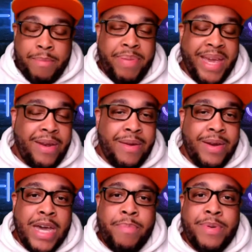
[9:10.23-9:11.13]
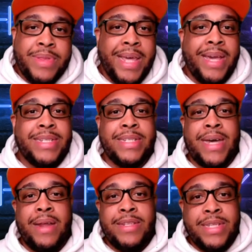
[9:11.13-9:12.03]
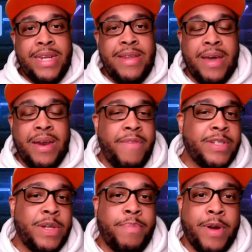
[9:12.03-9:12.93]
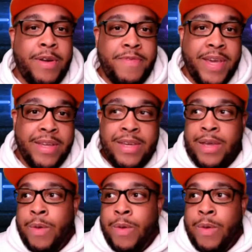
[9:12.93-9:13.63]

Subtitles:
bend on a couple of things, because honestly, none of us are perfect.